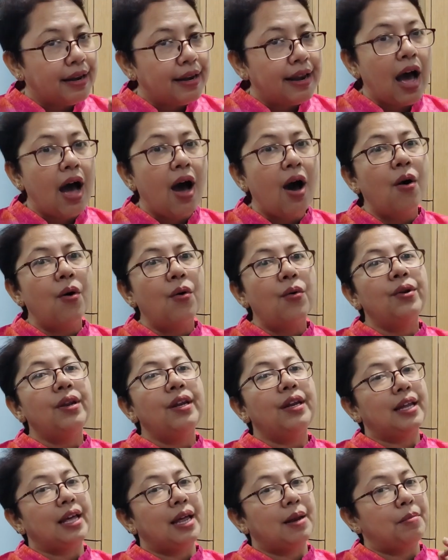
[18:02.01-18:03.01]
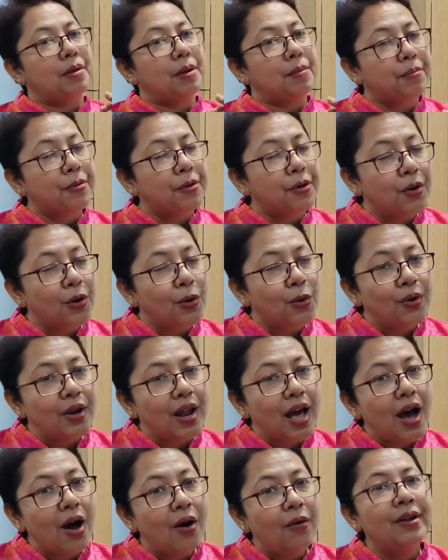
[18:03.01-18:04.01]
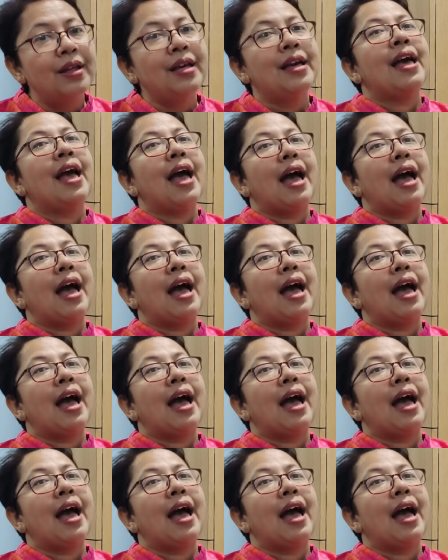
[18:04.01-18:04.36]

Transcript: noun, it can be a pronoun,